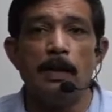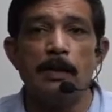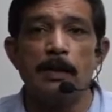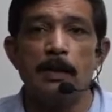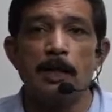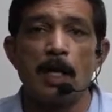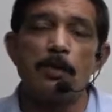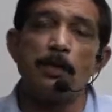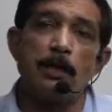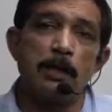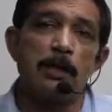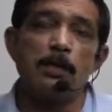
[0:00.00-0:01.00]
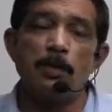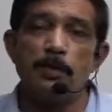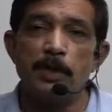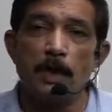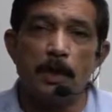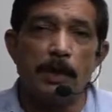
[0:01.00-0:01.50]
etc. So guest rooms
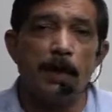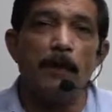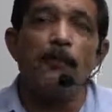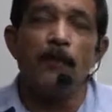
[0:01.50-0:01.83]
are there,